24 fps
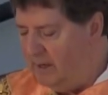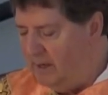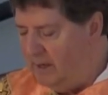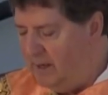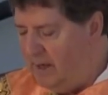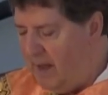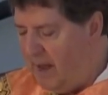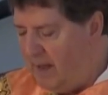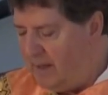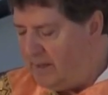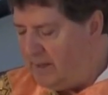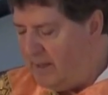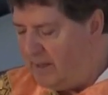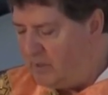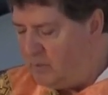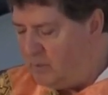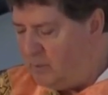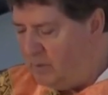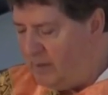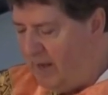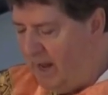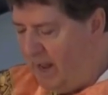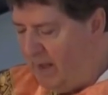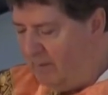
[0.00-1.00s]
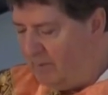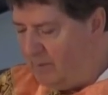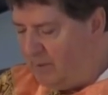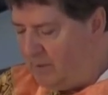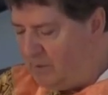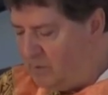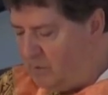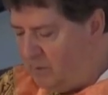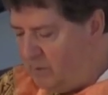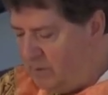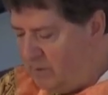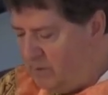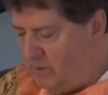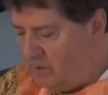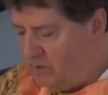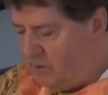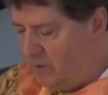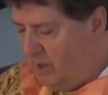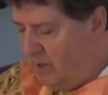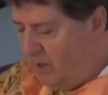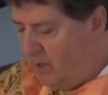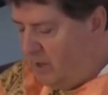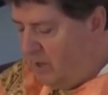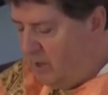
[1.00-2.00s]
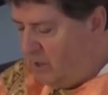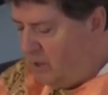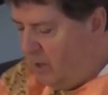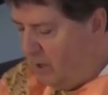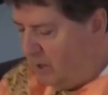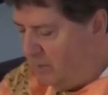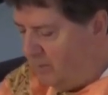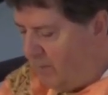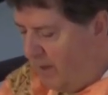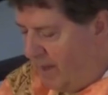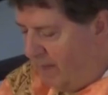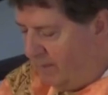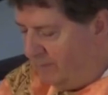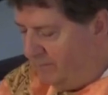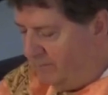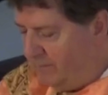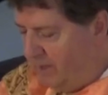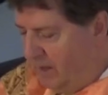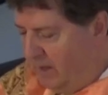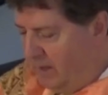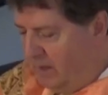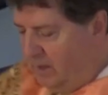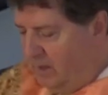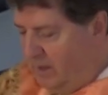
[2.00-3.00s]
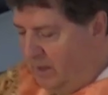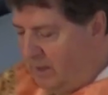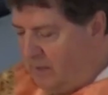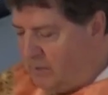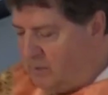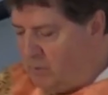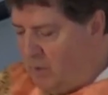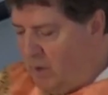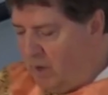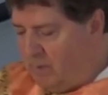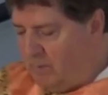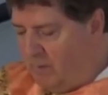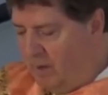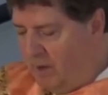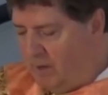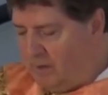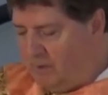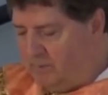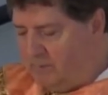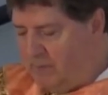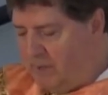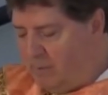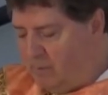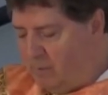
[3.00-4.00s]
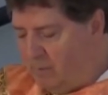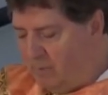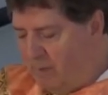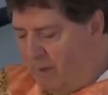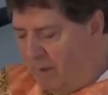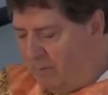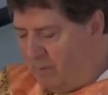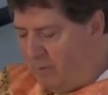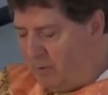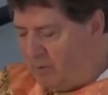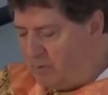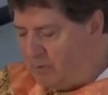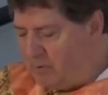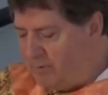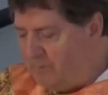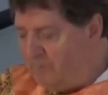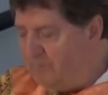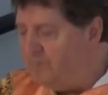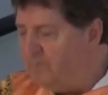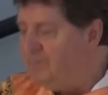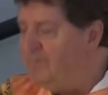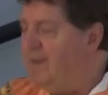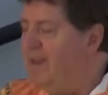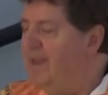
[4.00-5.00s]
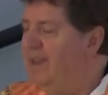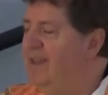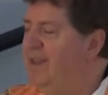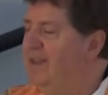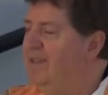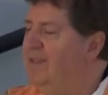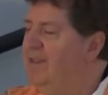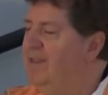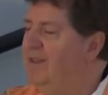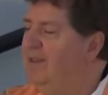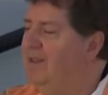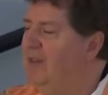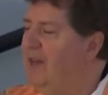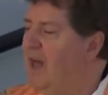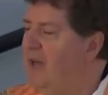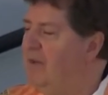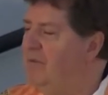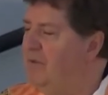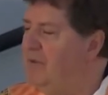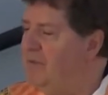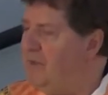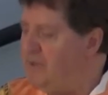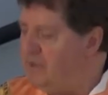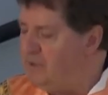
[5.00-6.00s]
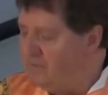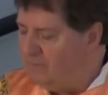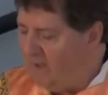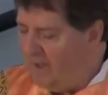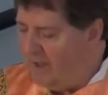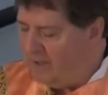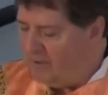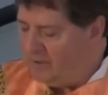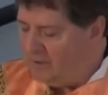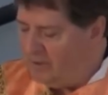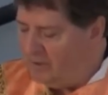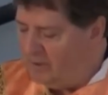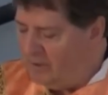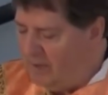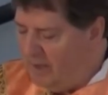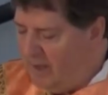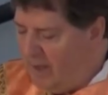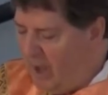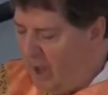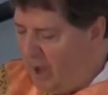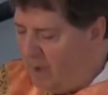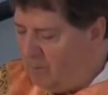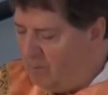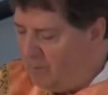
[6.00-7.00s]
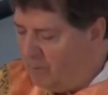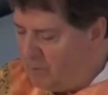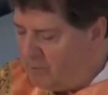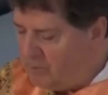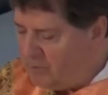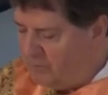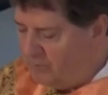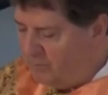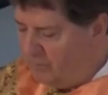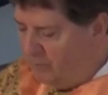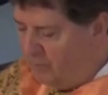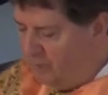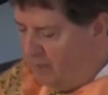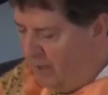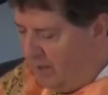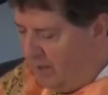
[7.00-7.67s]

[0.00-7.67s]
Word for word: And that's what happens when this young man hits rock bottom. He remembers the love of his father, how merciful, how